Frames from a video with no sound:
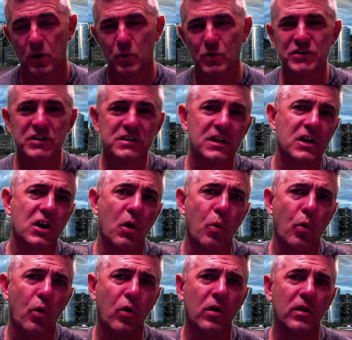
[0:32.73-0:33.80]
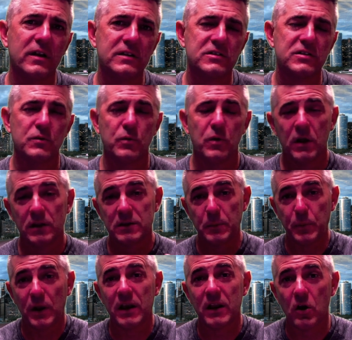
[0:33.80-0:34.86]
which is going to go all into
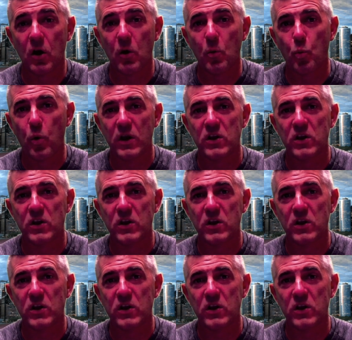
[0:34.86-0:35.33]
depending on what